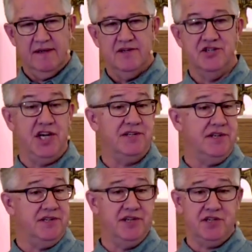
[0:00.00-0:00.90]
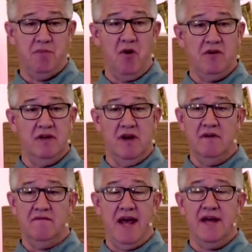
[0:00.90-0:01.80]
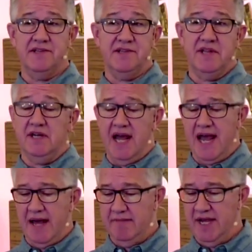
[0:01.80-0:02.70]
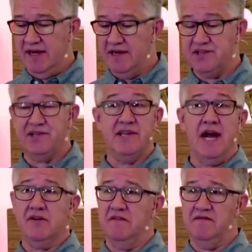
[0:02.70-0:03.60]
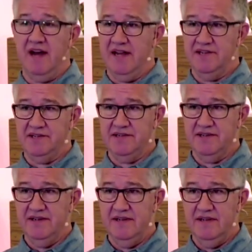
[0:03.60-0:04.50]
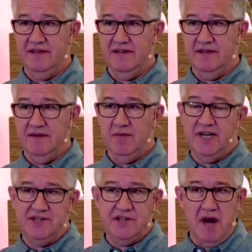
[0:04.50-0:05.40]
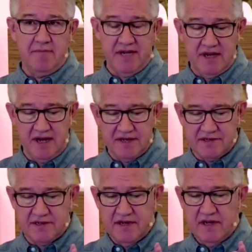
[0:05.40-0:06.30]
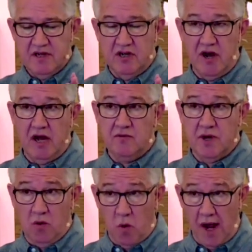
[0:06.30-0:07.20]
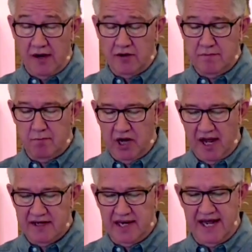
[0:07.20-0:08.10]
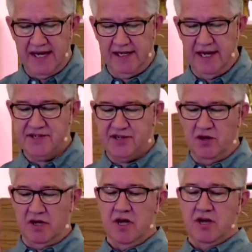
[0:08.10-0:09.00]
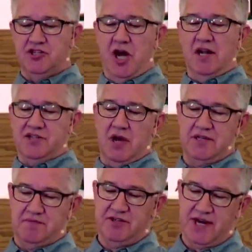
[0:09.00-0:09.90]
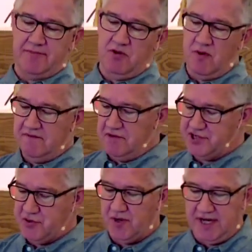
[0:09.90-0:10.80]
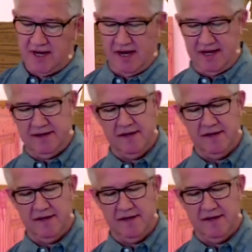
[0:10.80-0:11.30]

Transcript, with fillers: Jesus is spoken of as the Lamb and a sacrifice. But it's not because God required bloodletting. Let's look. John's Gospel, chapter one, verse twenty-nine.